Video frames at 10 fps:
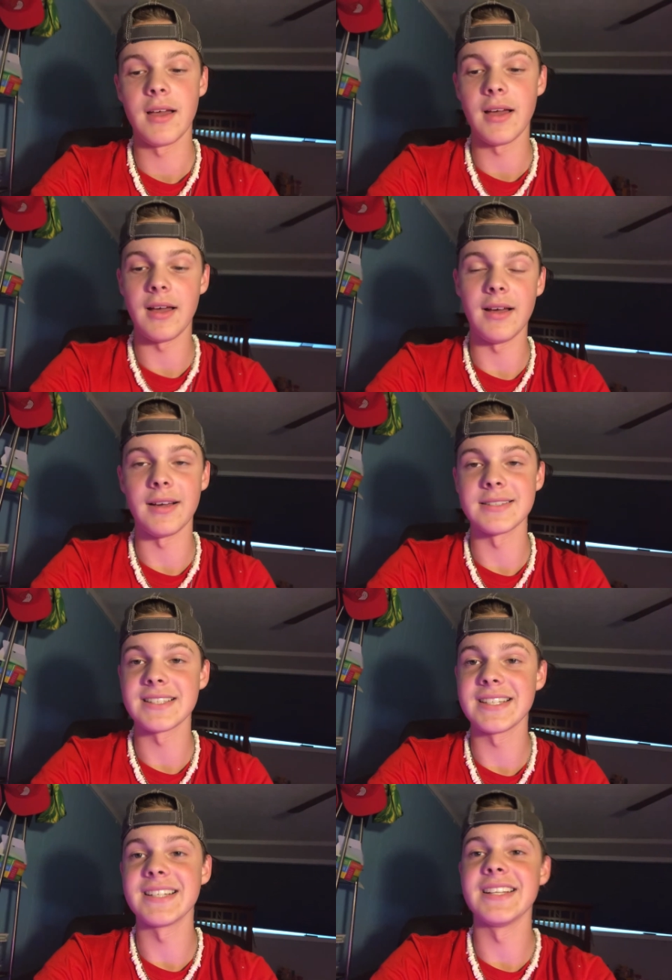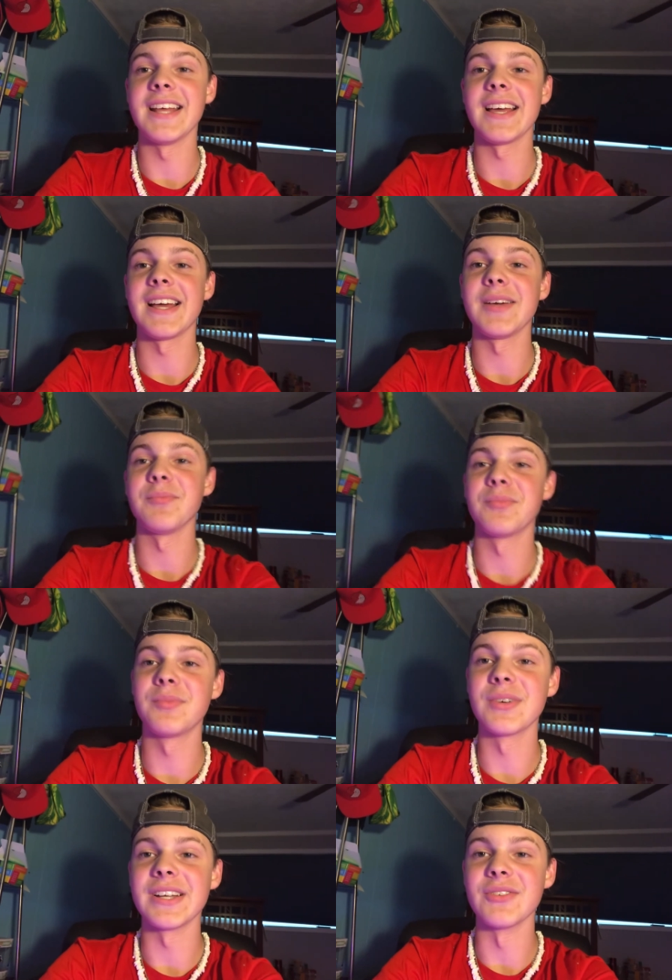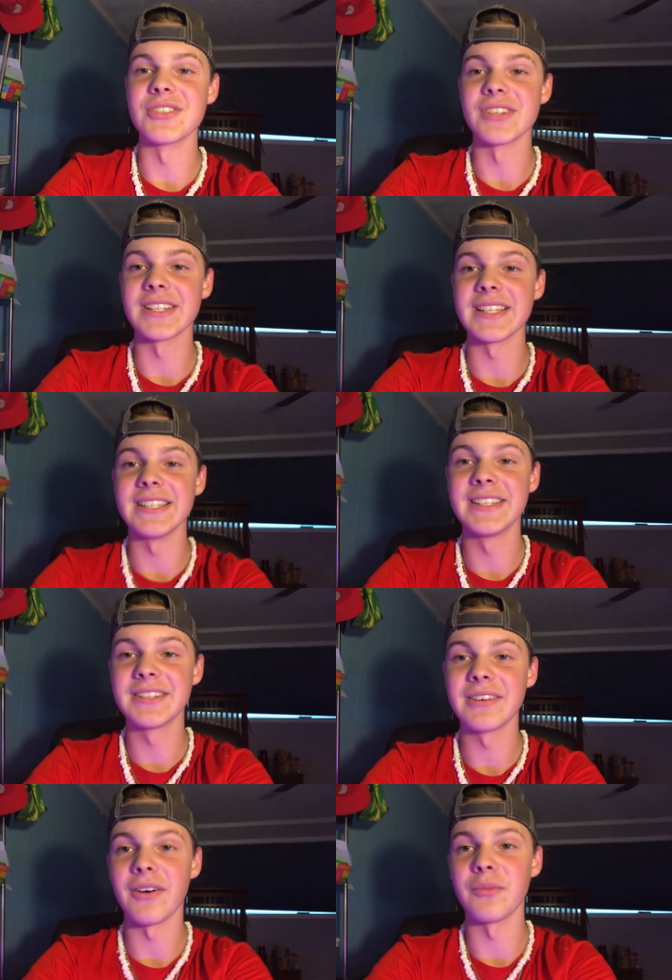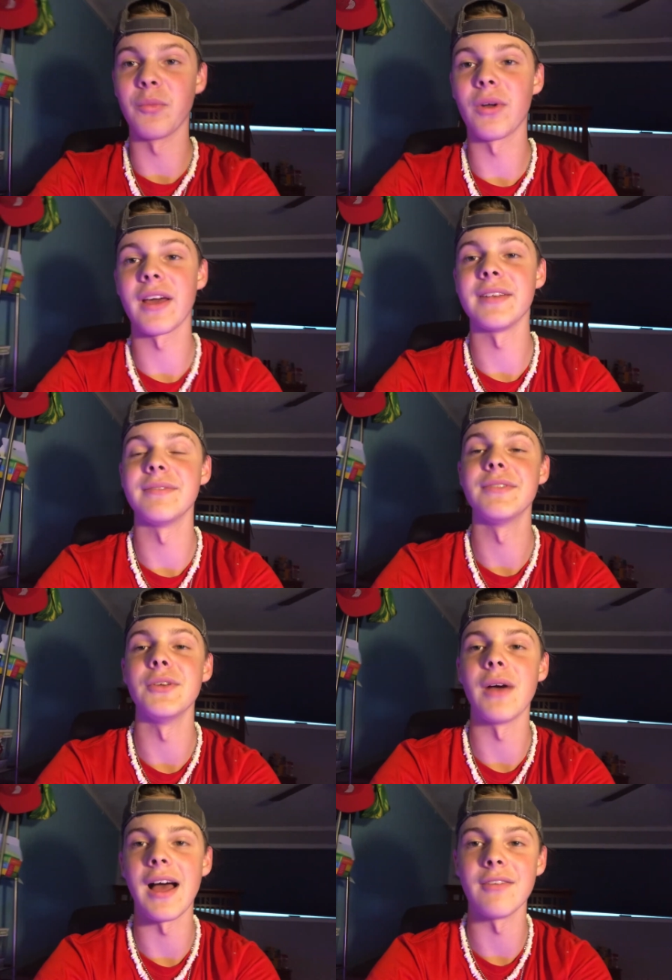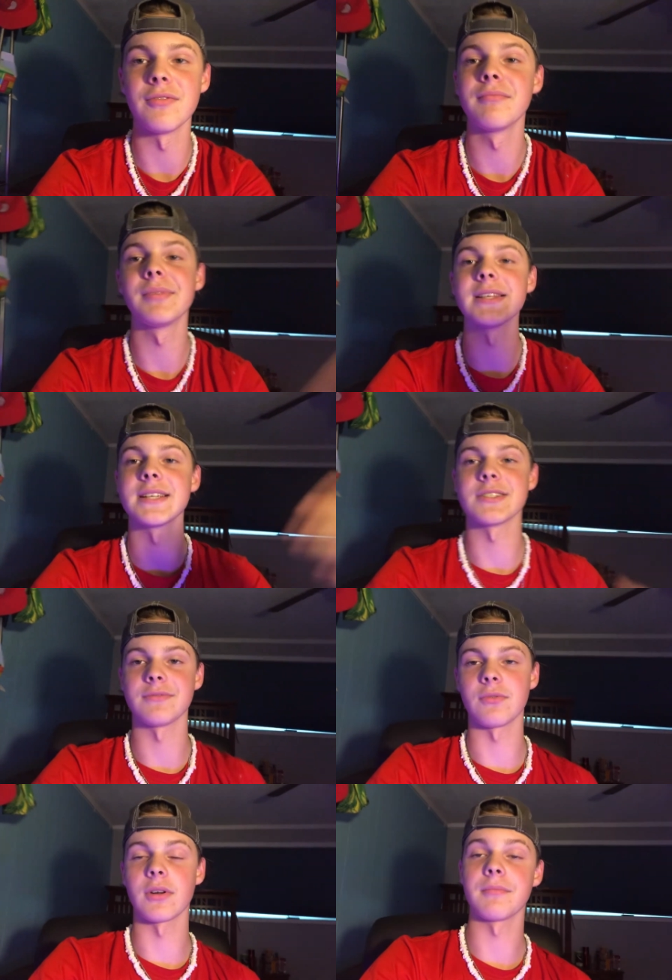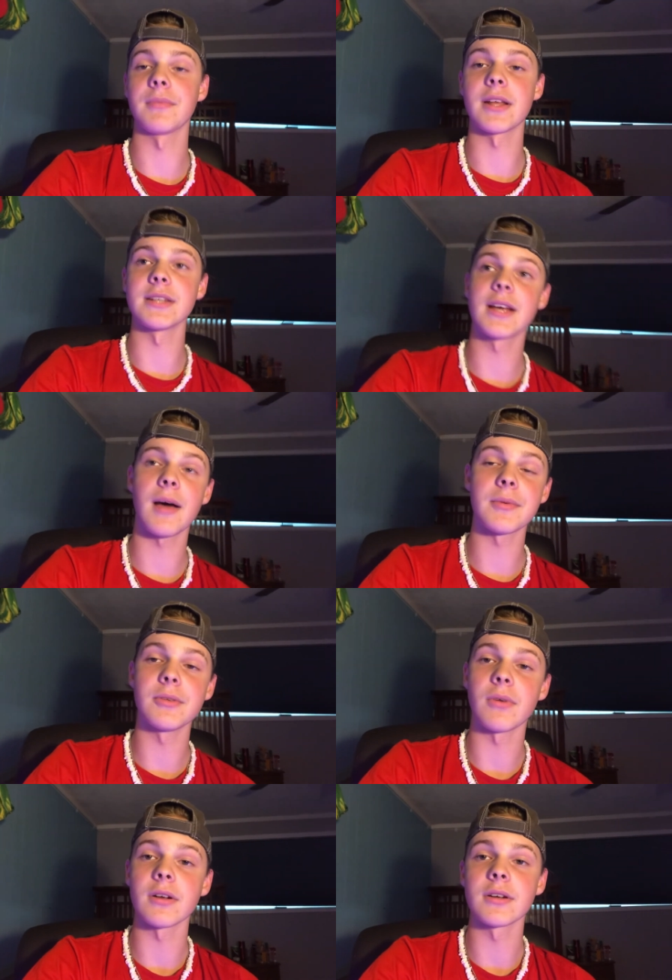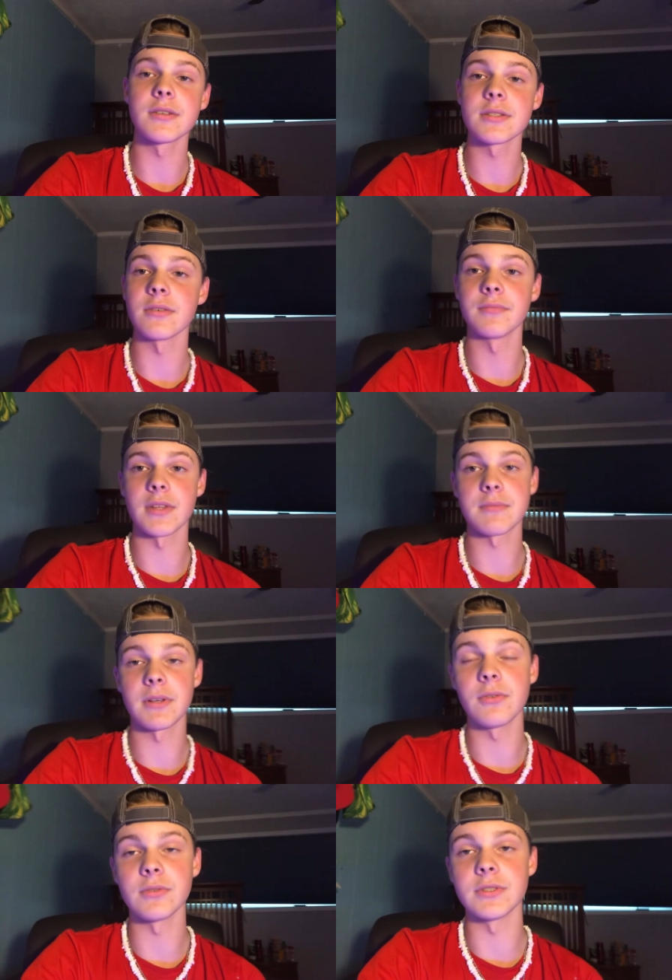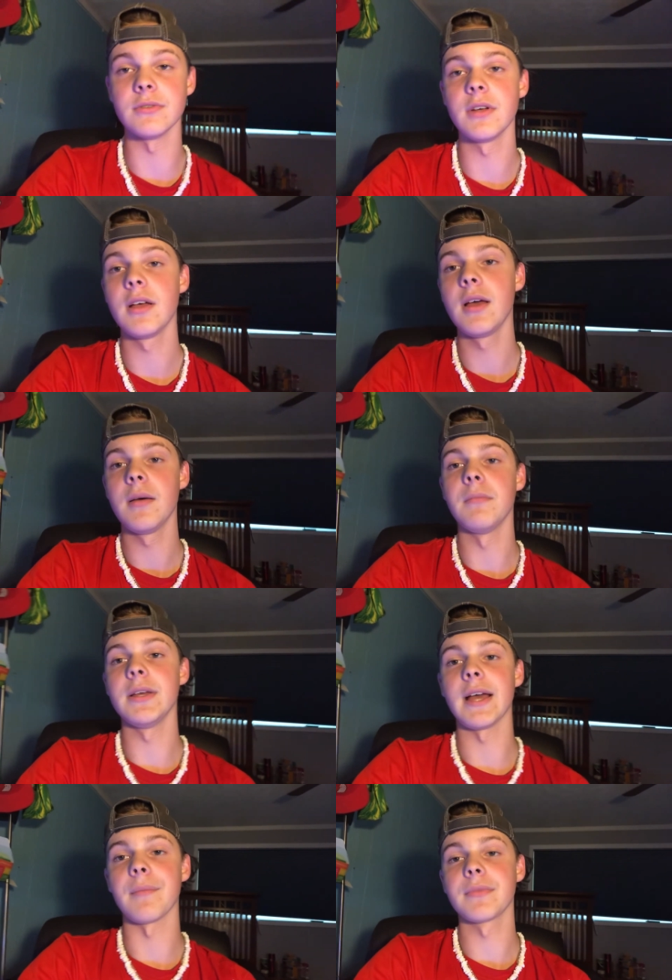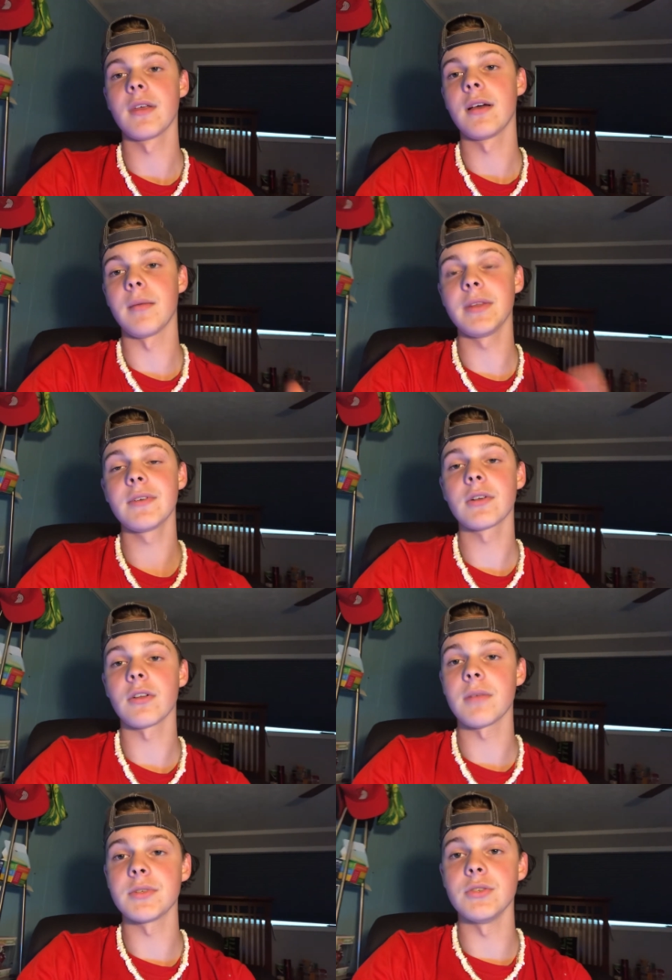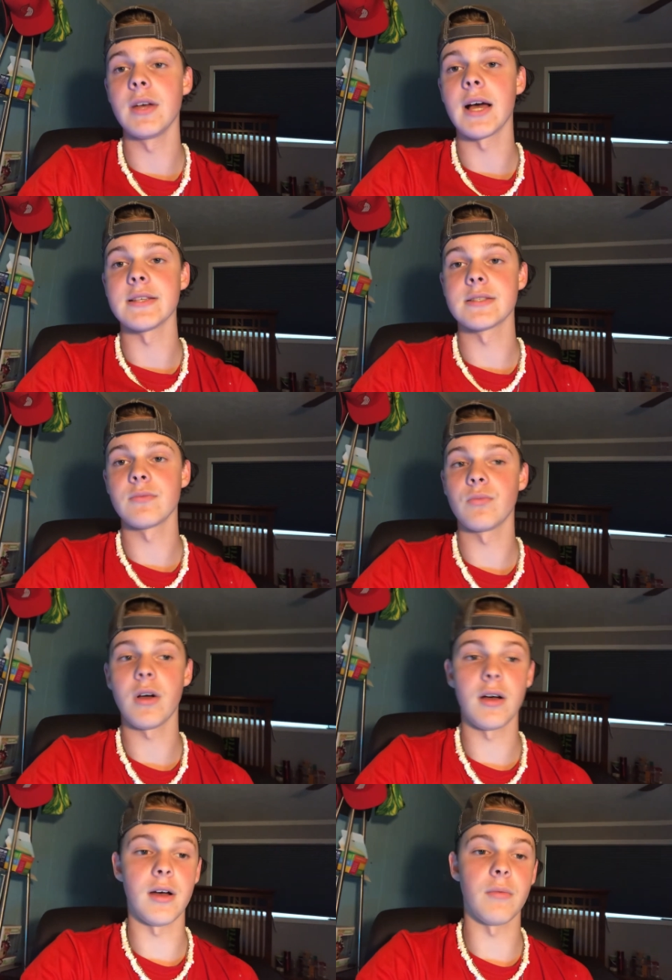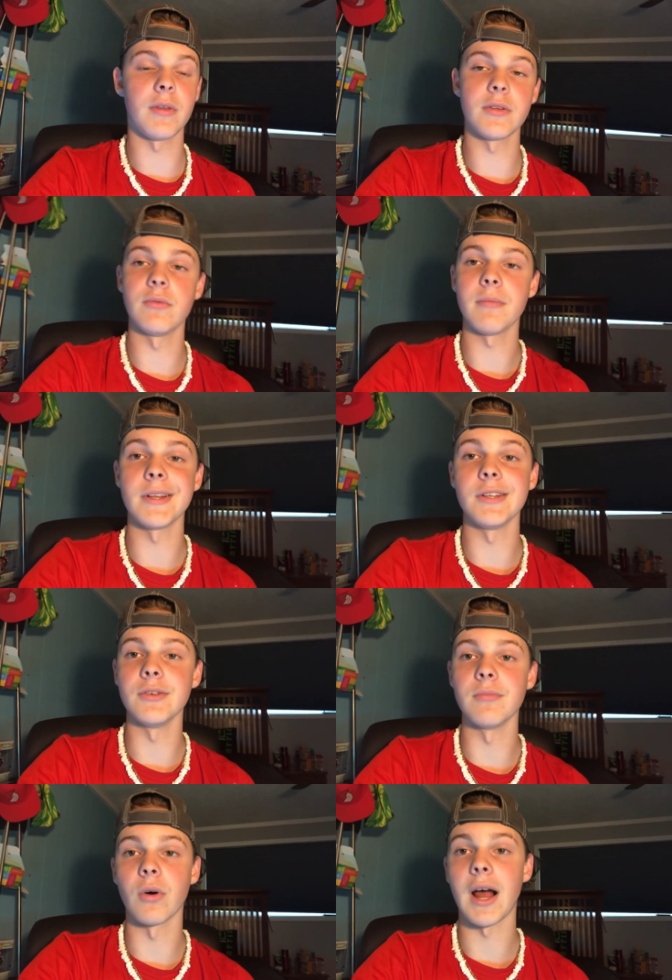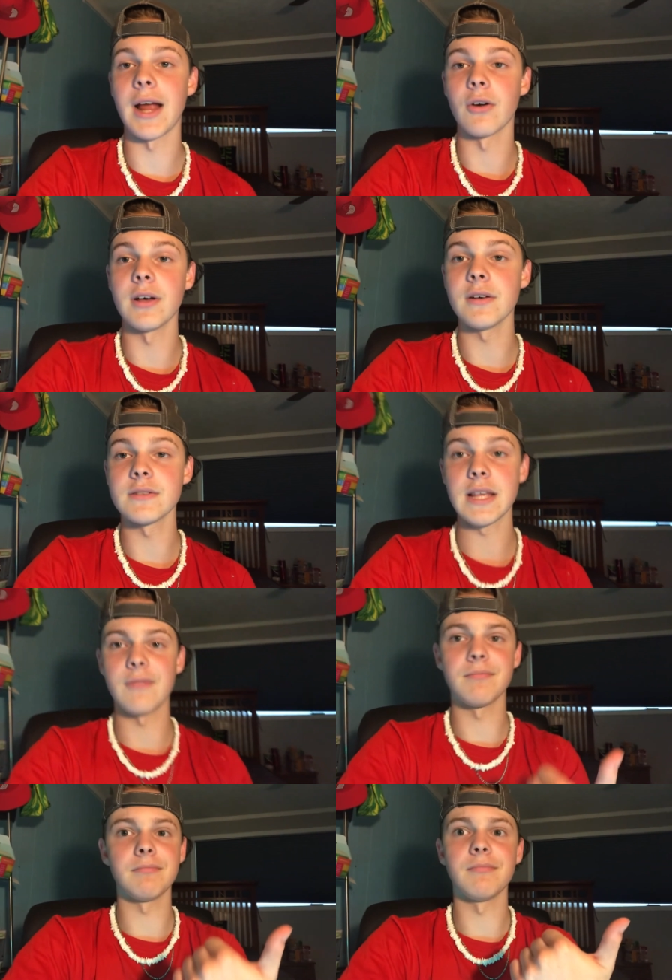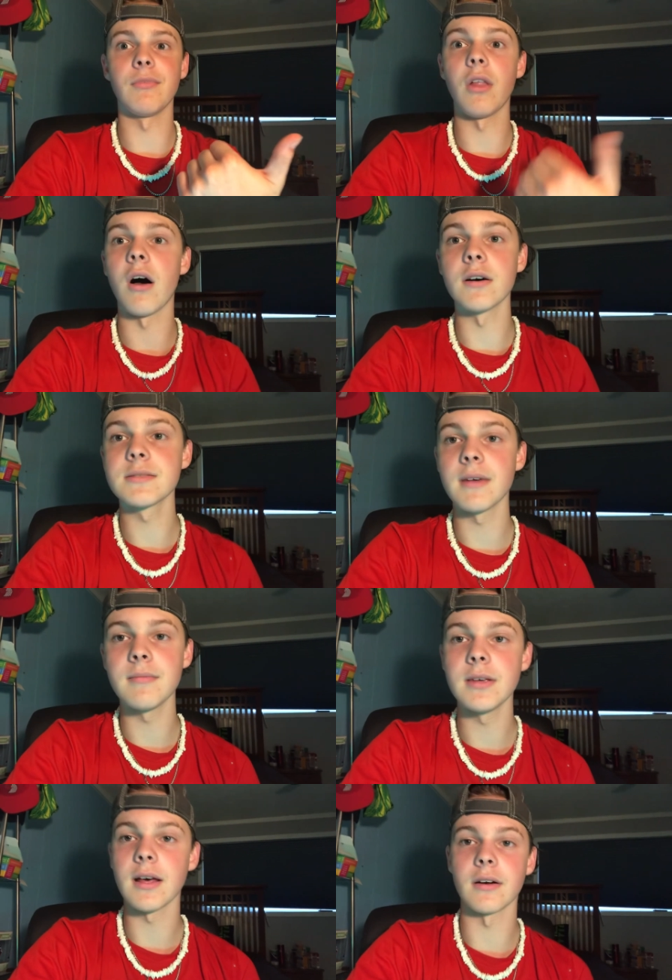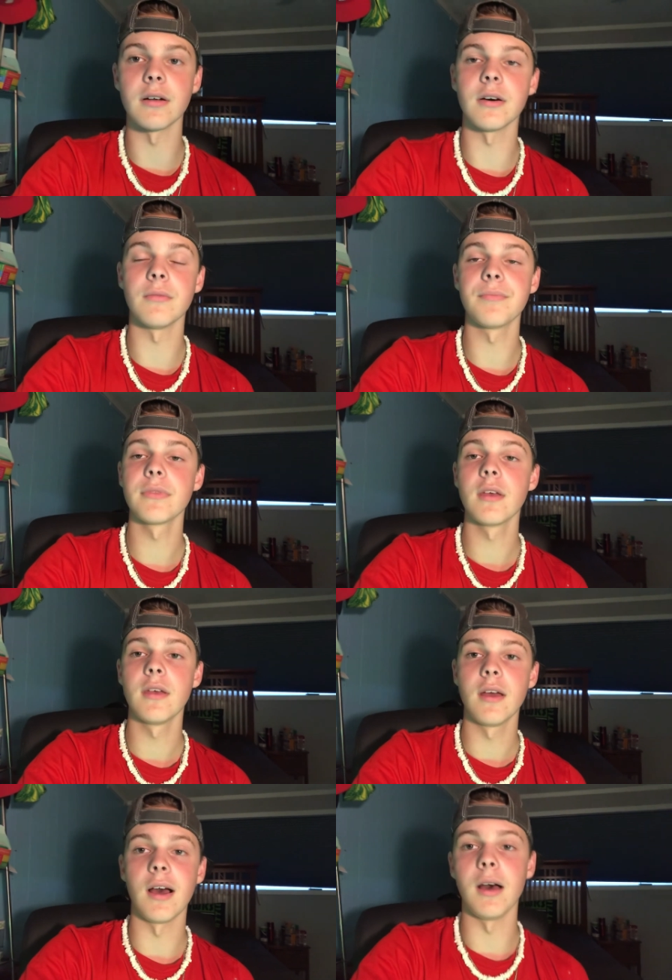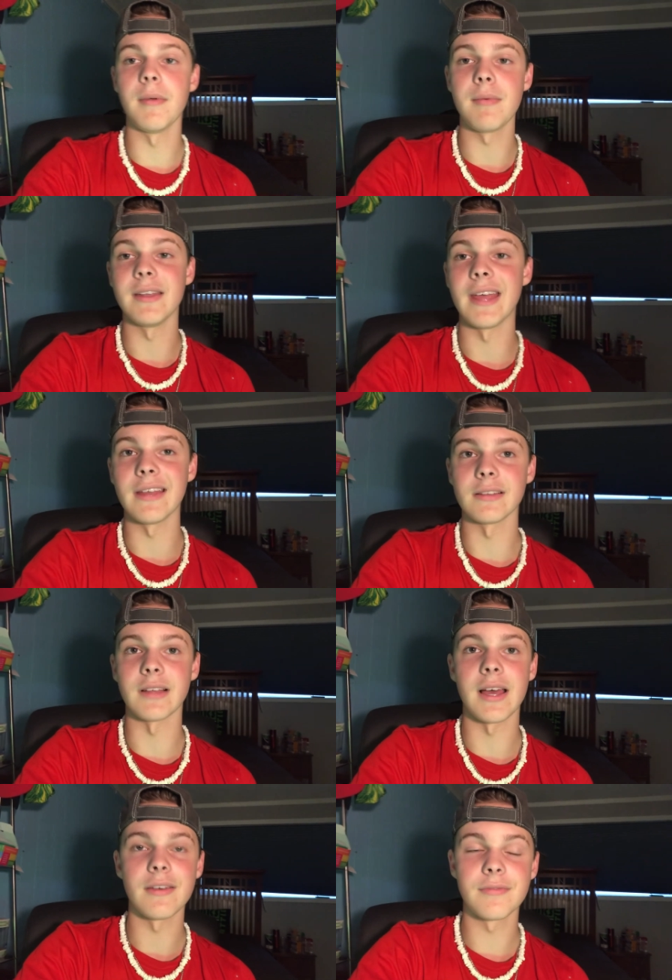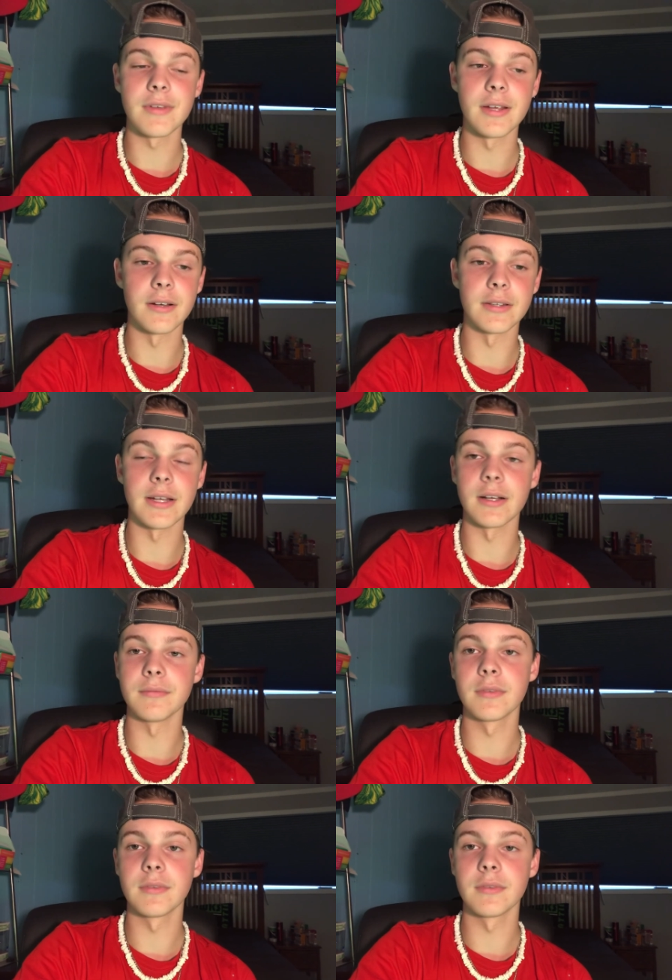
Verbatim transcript: because uh, at the end of the day, I am pretty restricted on what I do have. PlayStation four, but I did cop a new monitor, so that's pretty cool too. But yeah, I'm leaving it all up to you guys, uh, whether you want me to do more I R Ls, like vlogs maybe, I don't know, uh, maybe a day in the life here and there.